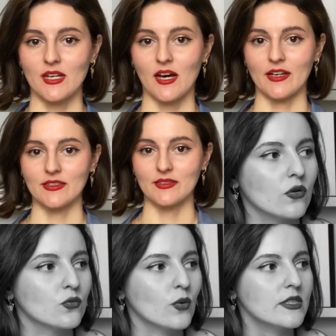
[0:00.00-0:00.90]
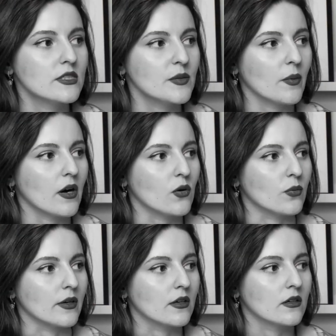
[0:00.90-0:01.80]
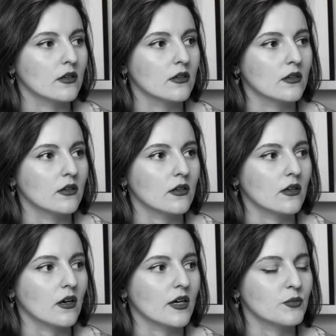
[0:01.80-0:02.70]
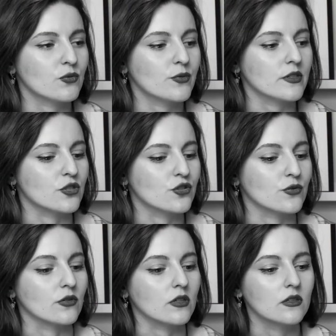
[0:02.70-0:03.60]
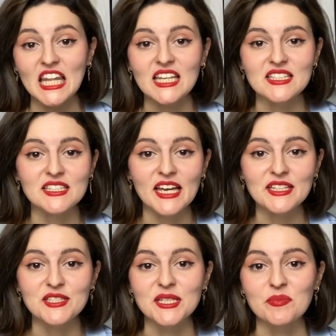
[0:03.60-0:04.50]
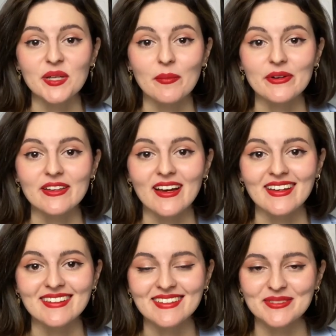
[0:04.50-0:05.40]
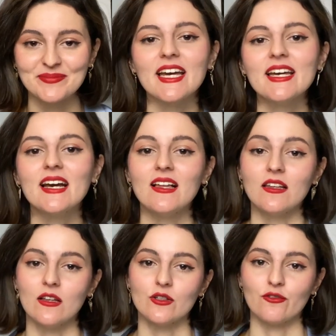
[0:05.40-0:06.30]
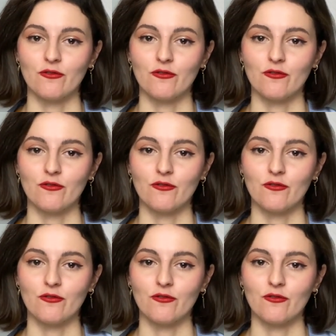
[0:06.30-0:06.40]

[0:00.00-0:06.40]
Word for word: height. On what tip are we? I'm not really sure. Let's say it's tip number 9. Take a lot of